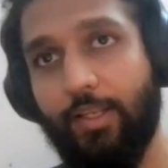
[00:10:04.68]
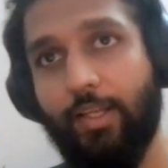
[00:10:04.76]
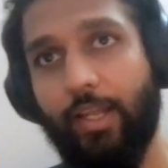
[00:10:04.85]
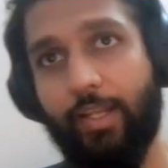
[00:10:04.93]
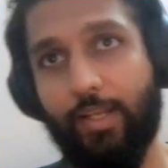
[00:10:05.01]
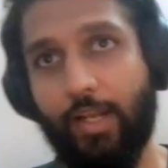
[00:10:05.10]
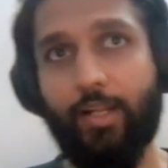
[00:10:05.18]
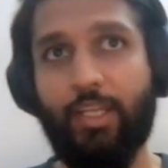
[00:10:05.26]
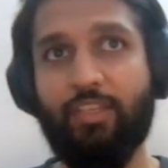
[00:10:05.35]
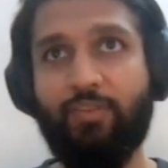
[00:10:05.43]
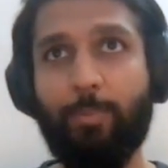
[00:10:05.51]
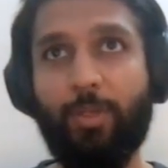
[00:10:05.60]
And in our
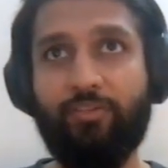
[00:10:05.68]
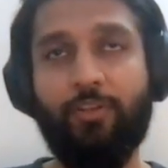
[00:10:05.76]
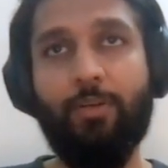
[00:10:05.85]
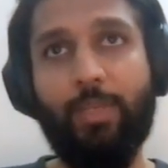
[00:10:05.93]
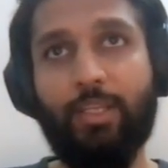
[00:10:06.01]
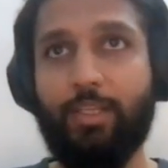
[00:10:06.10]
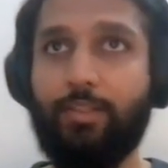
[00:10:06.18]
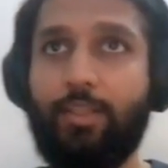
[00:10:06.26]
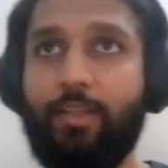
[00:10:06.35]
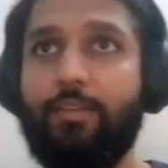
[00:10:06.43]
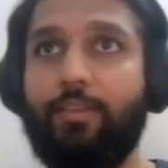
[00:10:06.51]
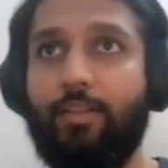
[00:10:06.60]
case, we prefer making
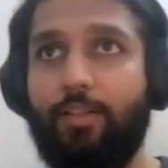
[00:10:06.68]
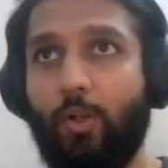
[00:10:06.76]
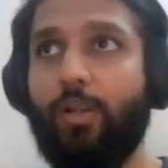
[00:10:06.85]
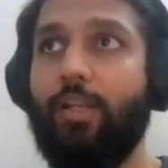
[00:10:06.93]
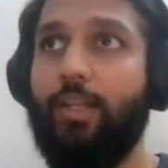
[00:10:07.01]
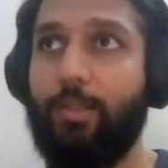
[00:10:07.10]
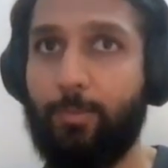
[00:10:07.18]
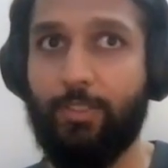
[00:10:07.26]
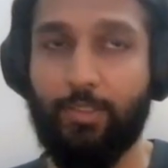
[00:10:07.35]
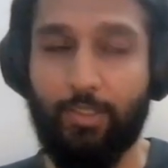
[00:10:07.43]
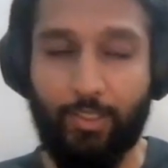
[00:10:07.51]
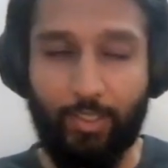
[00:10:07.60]
things non-nullable.
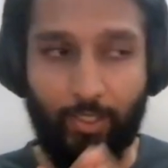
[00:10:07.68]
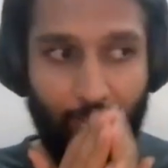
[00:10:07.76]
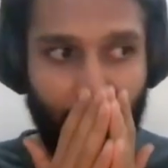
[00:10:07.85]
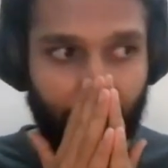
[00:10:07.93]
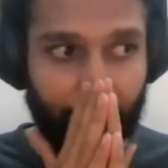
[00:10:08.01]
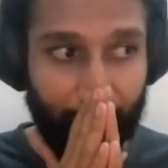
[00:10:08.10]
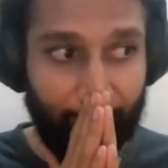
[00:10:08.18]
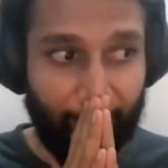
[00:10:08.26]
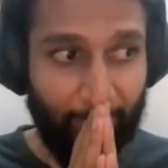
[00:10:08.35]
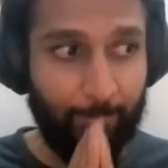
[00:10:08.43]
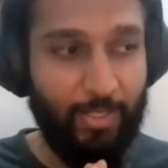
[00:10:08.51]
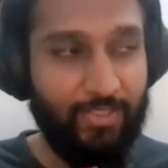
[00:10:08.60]
Uh,
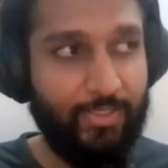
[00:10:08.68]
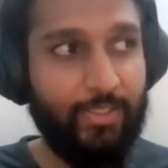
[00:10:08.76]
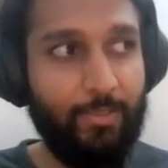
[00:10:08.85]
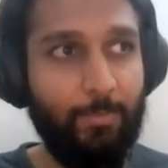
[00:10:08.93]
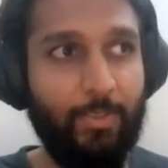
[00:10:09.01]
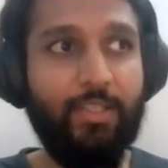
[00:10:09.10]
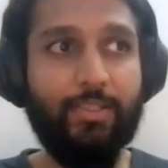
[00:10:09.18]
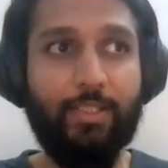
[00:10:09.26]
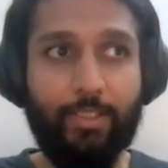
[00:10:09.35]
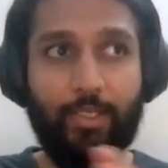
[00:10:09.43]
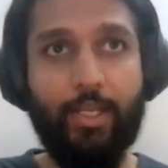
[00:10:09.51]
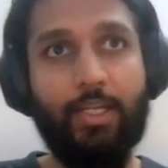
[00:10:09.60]
basically means that
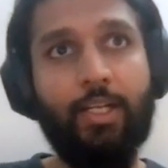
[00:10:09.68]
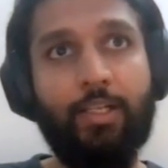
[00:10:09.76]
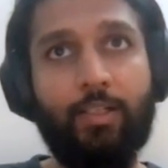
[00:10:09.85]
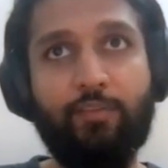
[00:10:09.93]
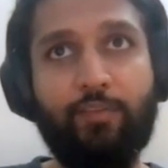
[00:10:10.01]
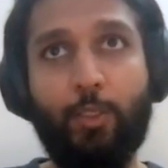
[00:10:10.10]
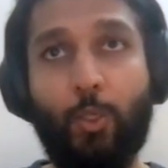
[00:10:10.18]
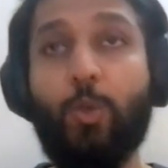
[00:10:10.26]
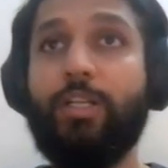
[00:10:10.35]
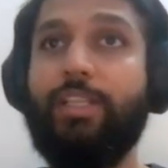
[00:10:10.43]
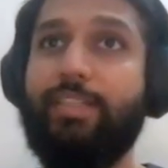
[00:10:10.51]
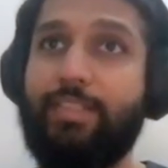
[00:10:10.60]
the data will
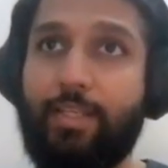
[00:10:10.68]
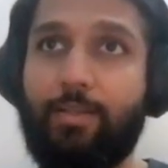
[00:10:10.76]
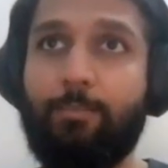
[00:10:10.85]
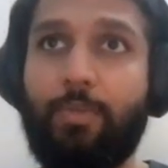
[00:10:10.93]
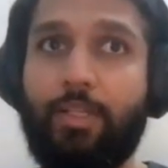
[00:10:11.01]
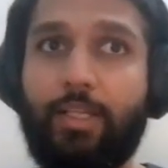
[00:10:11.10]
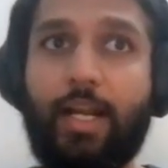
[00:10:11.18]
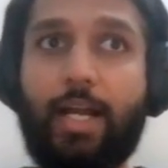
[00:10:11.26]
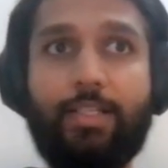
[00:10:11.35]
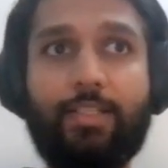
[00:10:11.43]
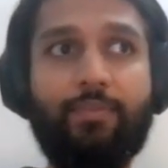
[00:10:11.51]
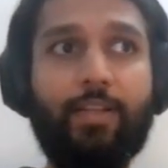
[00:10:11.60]
look the same
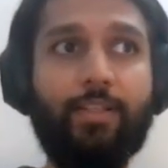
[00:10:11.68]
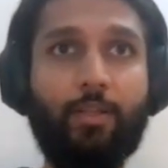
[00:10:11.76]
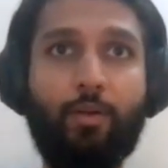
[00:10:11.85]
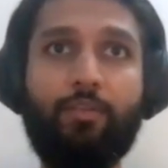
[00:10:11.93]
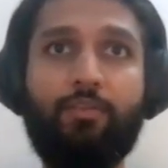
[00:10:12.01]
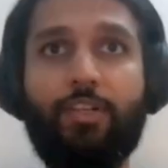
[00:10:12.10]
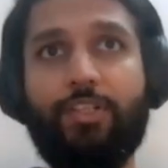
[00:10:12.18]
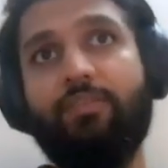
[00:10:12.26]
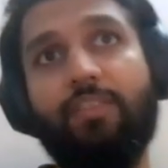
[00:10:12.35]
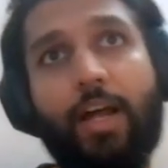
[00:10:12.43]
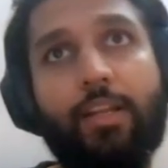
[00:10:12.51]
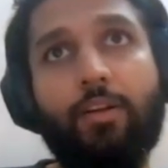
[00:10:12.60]
regardless whether you're on version
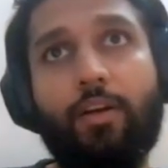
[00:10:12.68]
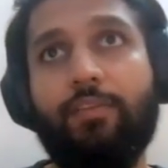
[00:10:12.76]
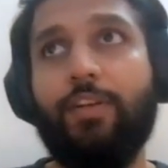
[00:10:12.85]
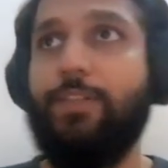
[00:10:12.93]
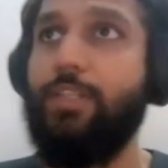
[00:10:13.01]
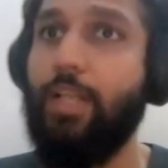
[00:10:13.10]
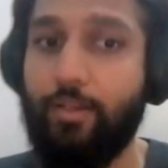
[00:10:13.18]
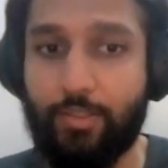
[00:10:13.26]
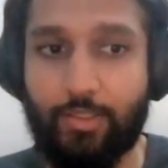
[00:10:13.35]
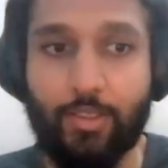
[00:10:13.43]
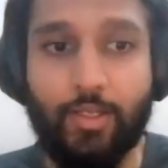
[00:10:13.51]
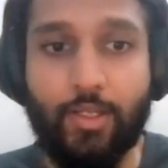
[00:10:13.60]
1 or version
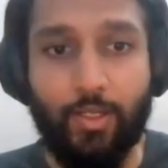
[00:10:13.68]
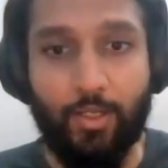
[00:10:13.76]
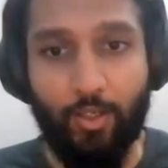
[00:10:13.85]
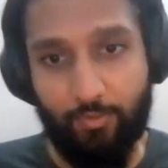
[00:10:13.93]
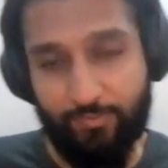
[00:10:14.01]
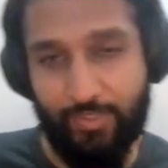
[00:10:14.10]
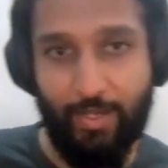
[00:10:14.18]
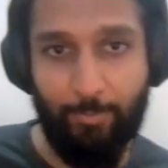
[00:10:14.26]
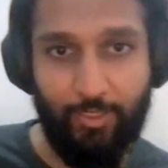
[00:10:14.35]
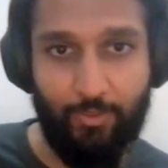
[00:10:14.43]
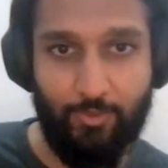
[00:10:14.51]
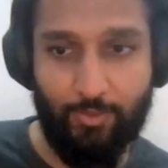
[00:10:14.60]
100 of the
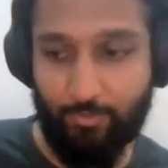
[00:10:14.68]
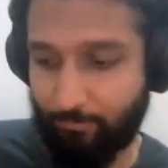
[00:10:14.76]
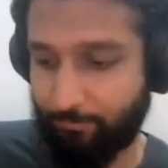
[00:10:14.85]
application